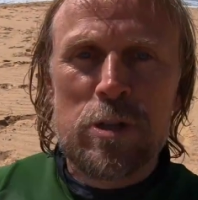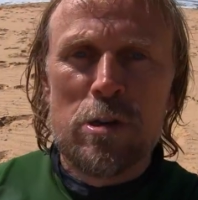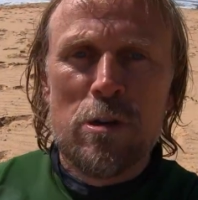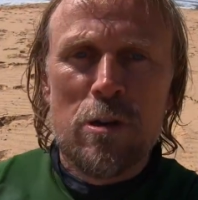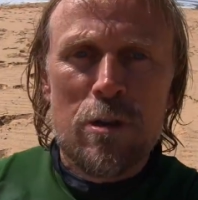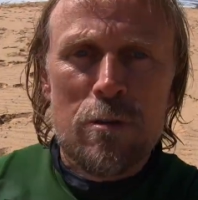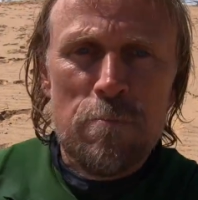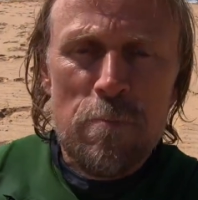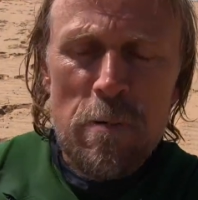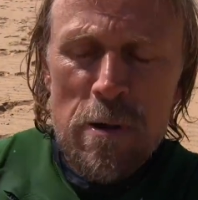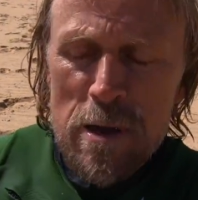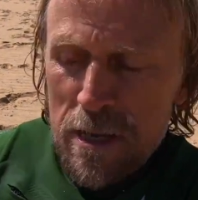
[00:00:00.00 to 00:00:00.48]

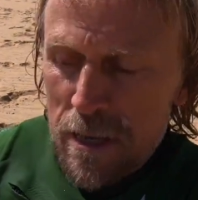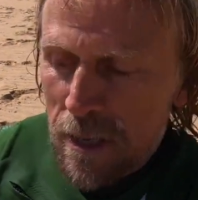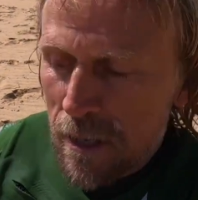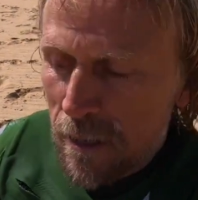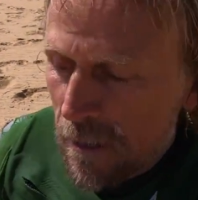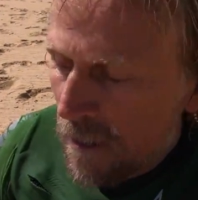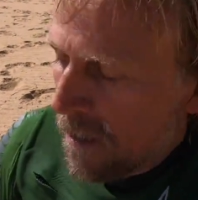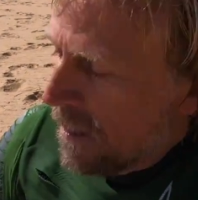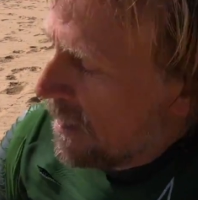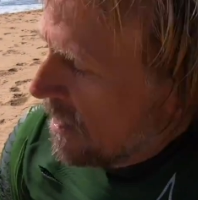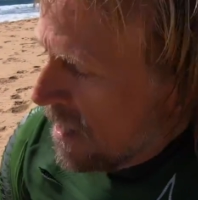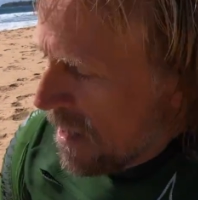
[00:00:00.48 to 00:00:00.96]
toothpick.
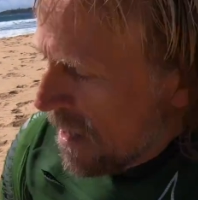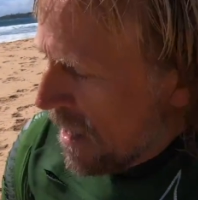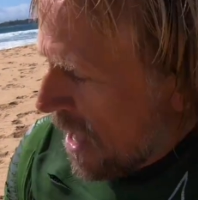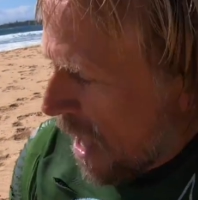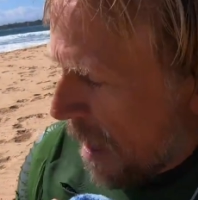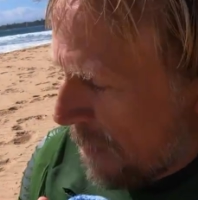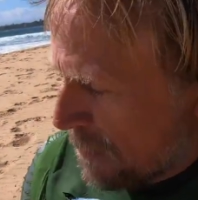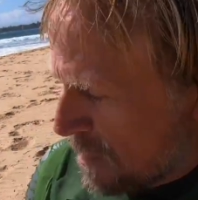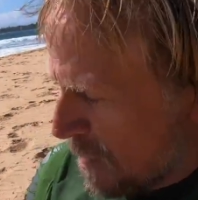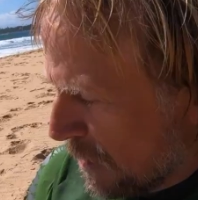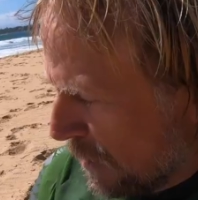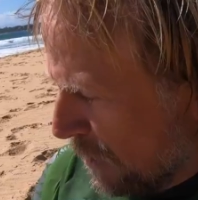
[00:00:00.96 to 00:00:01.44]

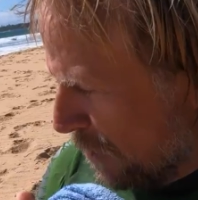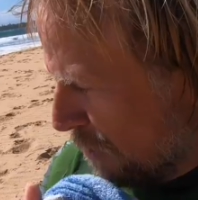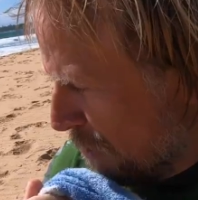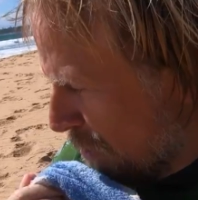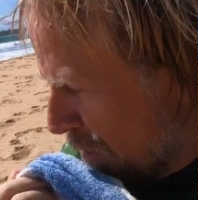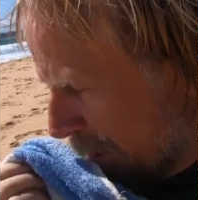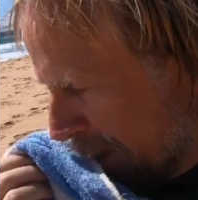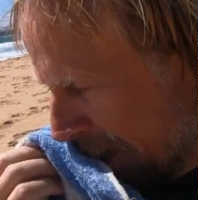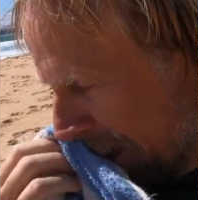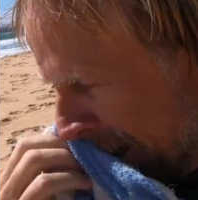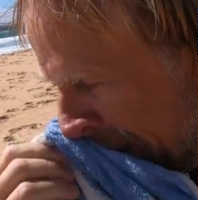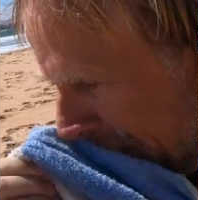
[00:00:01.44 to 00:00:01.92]

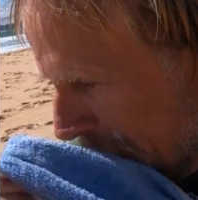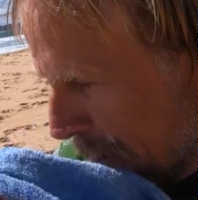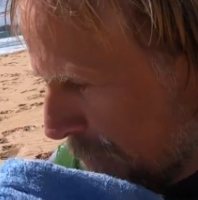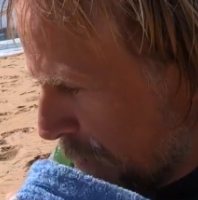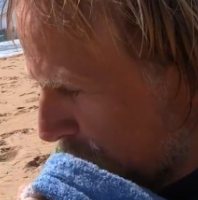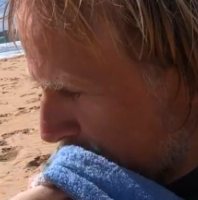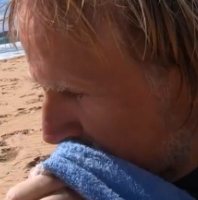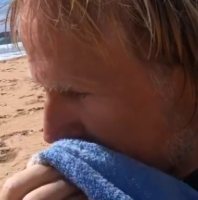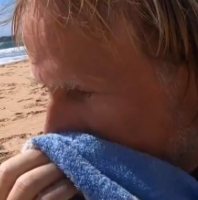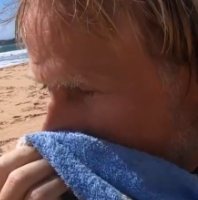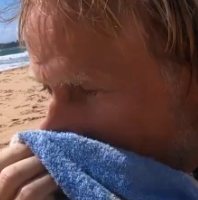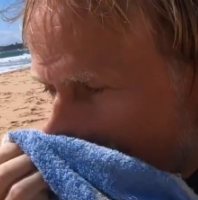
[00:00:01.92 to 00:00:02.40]
Absolute killer
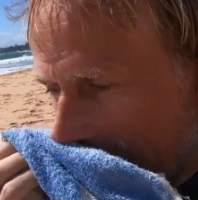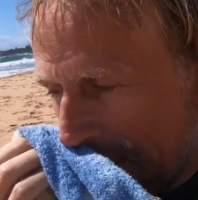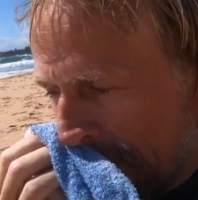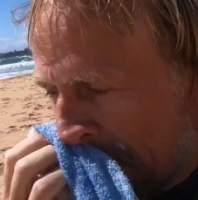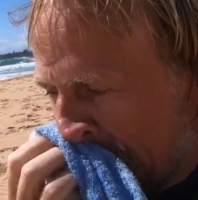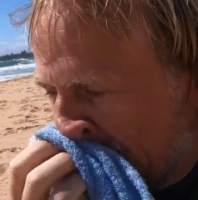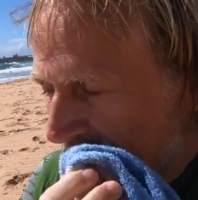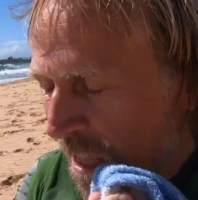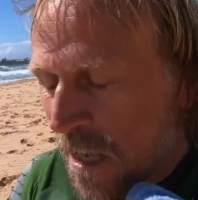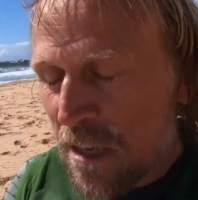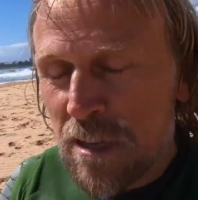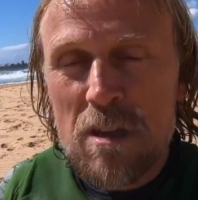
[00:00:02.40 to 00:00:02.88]
board.
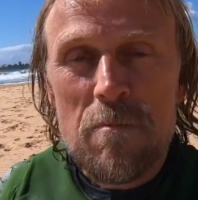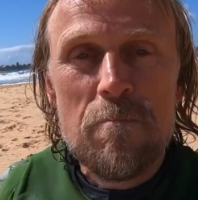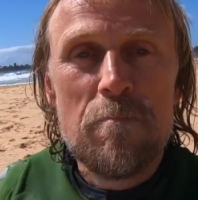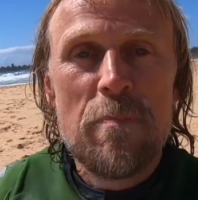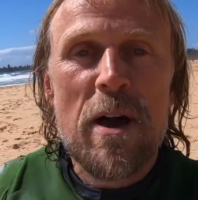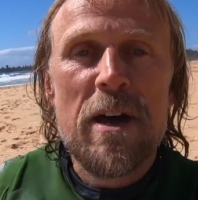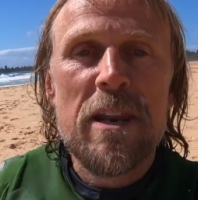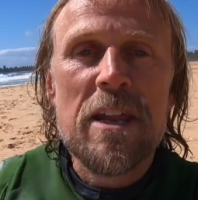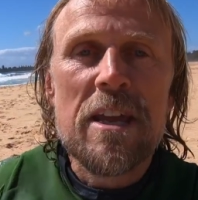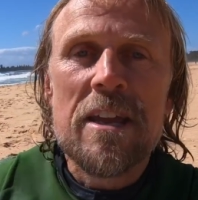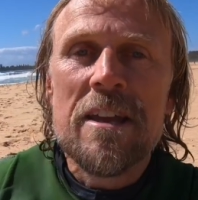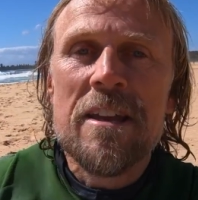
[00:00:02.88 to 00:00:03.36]
Thank you,
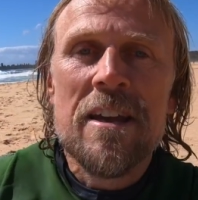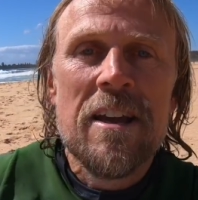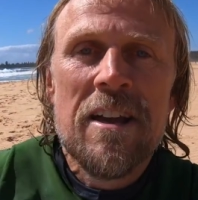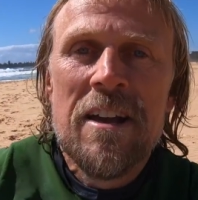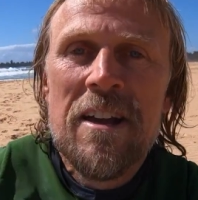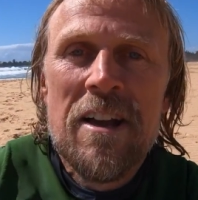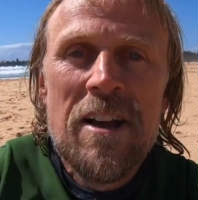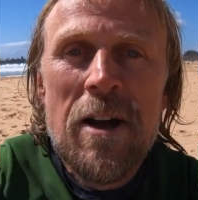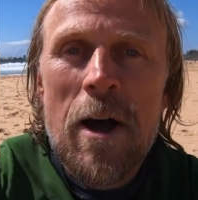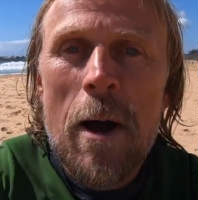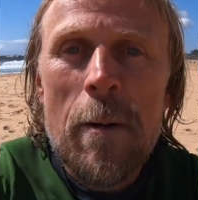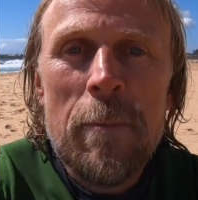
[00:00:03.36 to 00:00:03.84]
Benny.
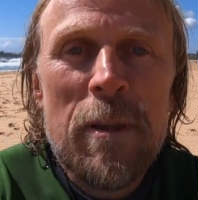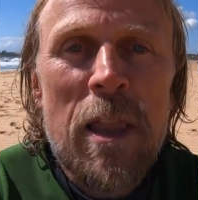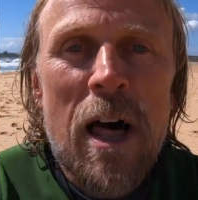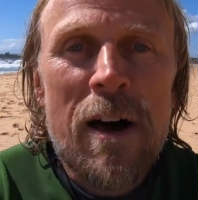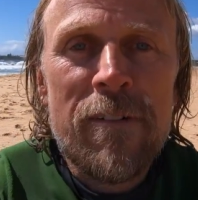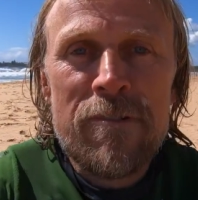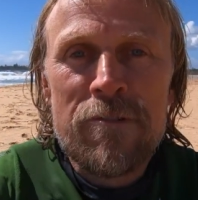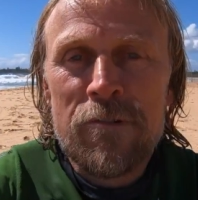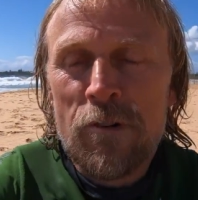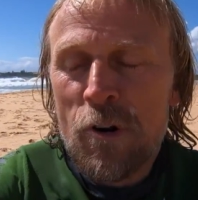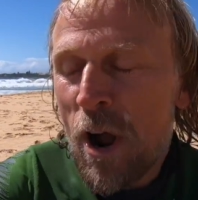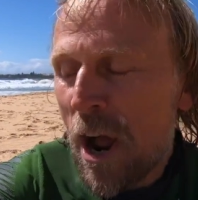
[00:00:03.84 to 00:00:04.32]
I'm
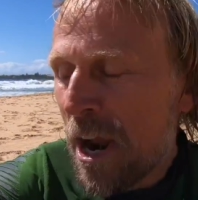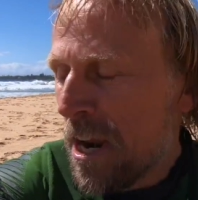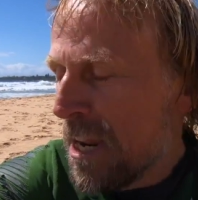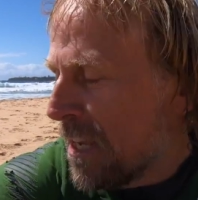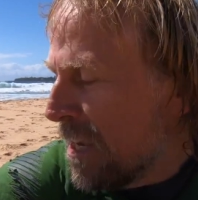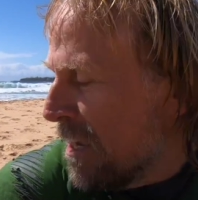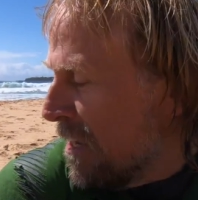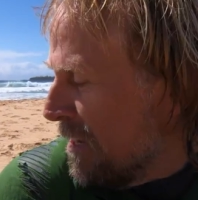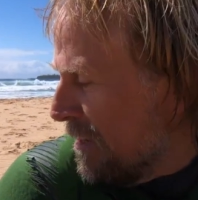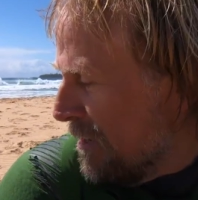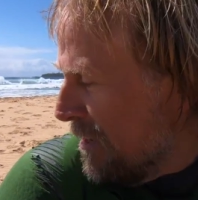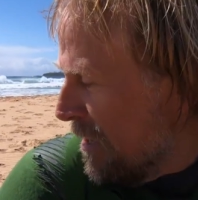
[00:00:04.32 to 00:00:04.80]
loving
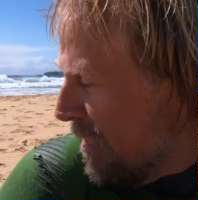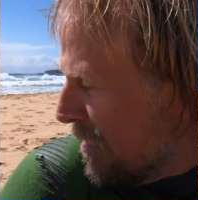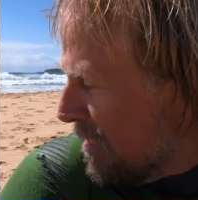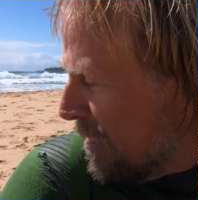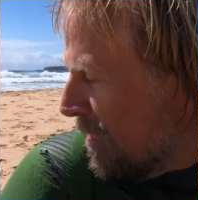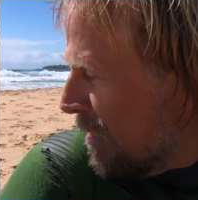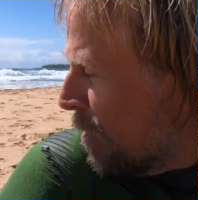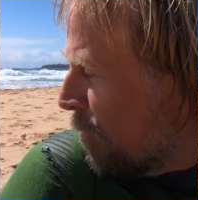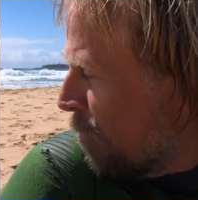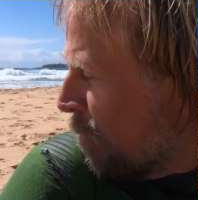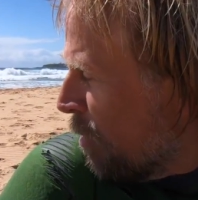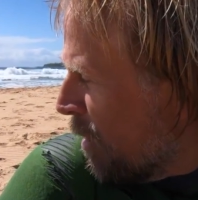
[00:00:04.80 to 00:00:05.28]
riding it.
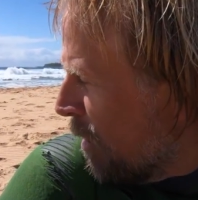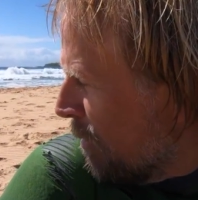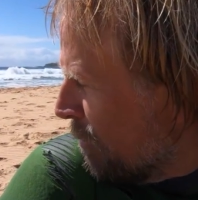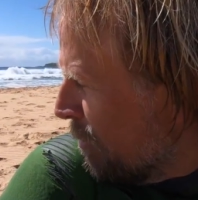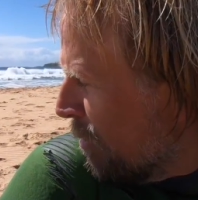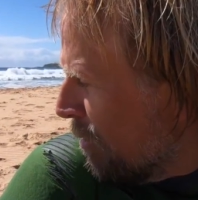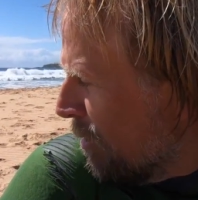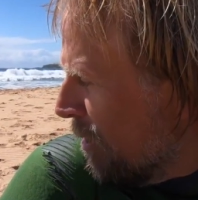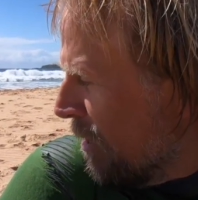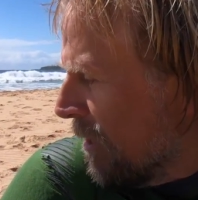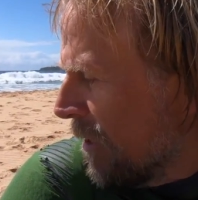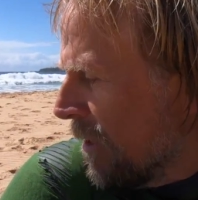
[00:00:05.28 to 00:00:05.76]
It's
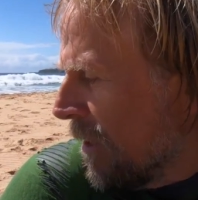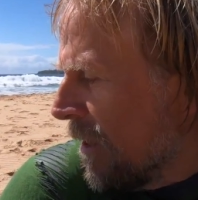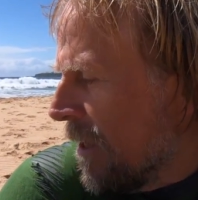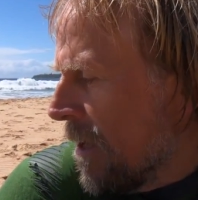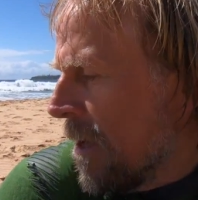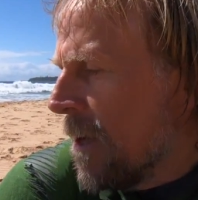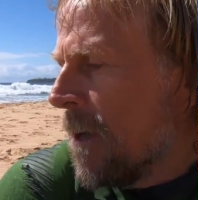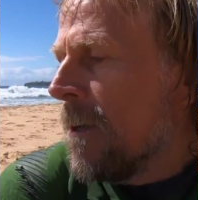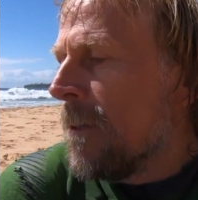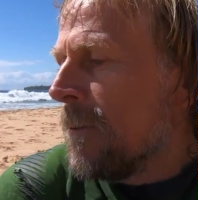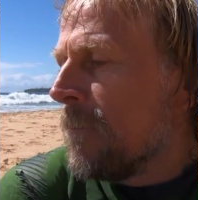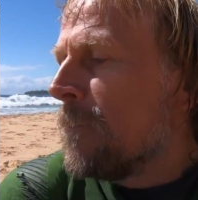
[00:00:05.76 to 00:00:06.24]
incredible.
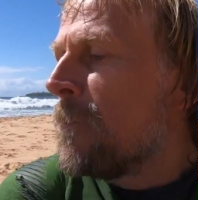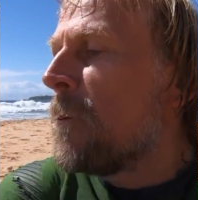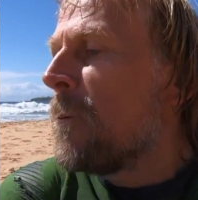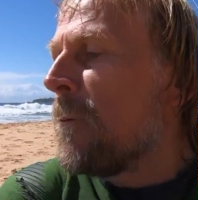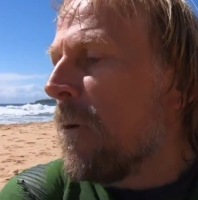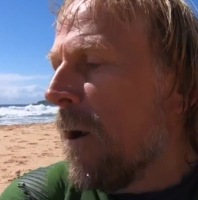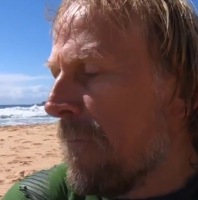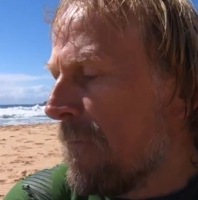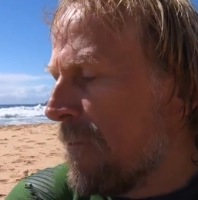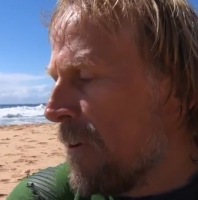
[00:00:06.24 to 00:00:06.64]
I